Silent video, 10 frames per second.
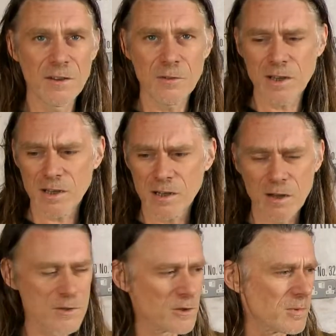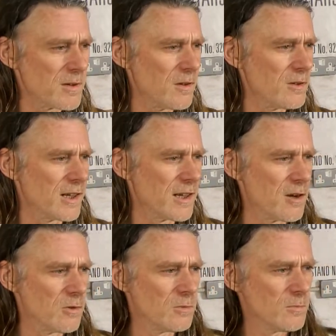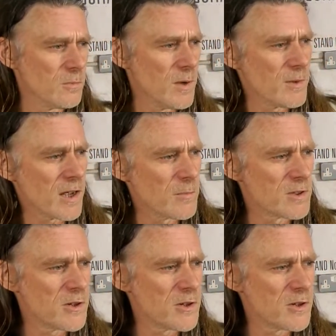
We get a close up on it, Carol. Maybe camera 2.